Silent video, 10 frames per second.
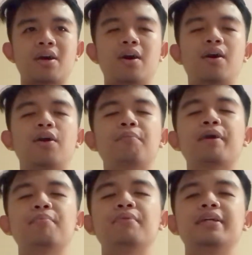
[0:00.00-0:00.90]
All
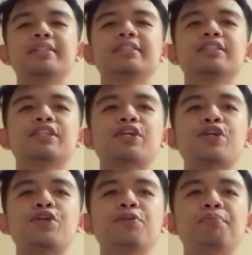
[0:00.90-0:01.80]
members
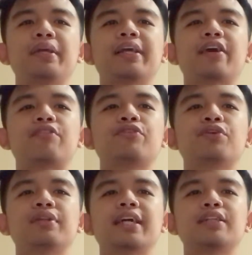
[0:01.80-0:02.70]
should be
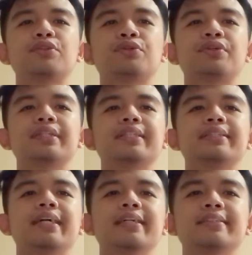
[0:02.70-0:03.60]
careful not to
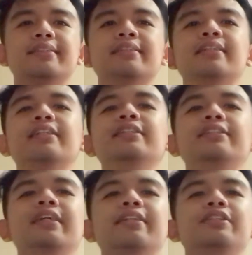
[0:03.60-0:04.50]
criticize,
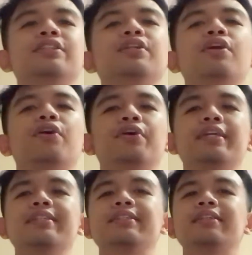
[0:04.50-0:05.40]
judge, or
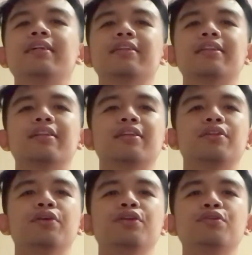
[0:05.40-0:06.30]
insult
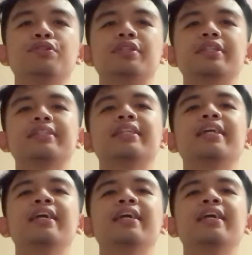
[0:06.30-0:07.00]
non-users,